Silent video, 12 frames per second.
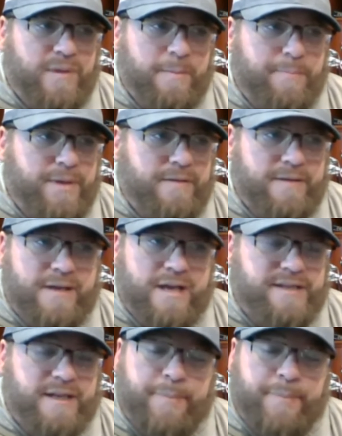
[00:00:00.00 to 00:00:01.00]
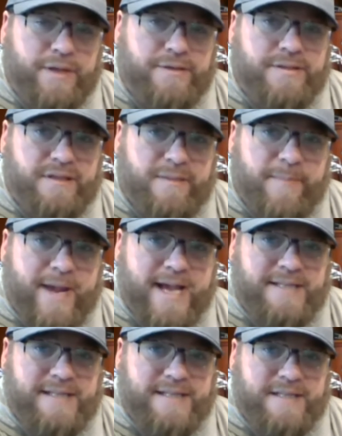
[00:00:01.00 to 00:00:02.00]
because it appeals to the
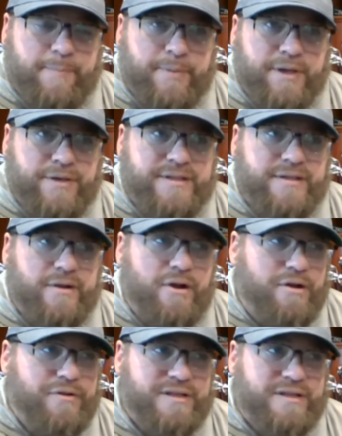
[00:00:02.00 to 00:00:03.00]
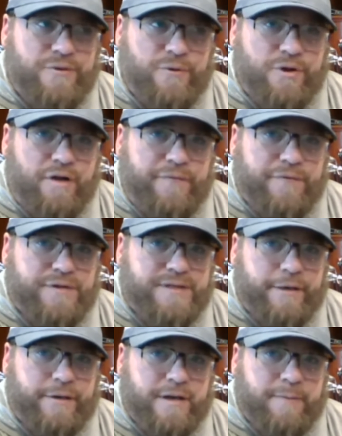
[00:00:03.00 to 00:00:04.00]
masses. It appeals to all these new golfers
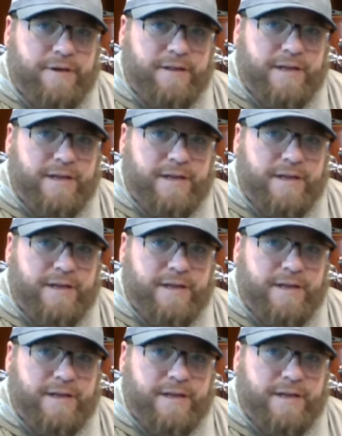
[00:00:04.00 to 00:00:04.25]
that are coming to the